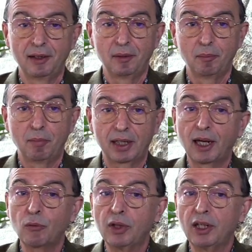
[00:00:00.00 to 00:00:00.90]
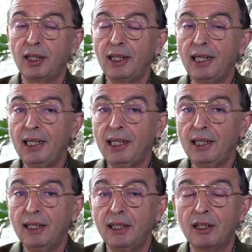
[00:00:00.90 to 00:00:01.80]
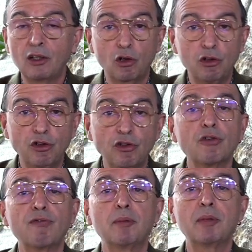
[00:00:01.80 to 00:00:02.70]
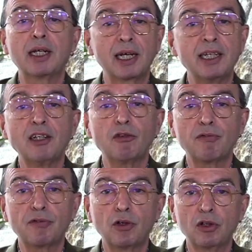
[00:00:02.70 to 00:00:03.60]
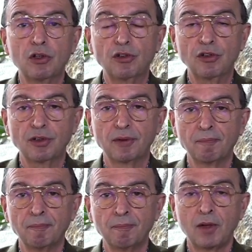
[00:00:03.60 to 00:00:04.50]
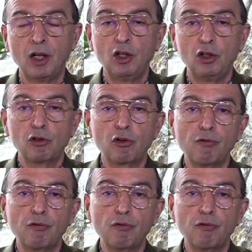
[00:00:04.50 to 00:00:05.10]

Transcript: but are we really conscious of the mechanics of thoughts? So for